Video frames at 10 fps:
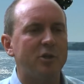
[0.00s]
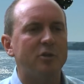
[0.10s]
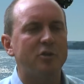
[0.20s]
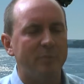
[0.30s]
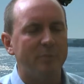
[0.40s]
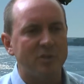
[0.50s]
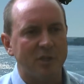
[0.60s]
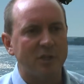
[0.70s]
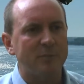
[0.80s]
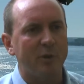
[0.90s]
should be
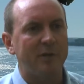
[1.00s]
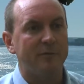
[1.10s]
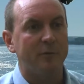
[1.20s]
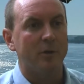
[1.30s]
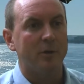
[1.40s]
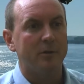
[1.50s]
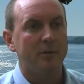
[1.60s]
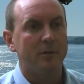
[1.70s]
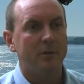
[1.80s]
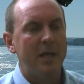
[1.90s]
6.4.
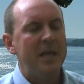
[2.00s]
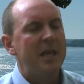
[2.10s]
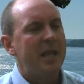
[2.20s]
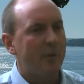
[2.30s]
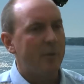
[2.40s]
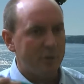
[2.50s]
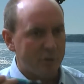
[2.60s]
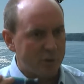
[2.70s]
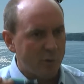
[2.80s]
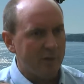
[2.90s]
And when your
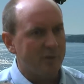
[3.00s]
soil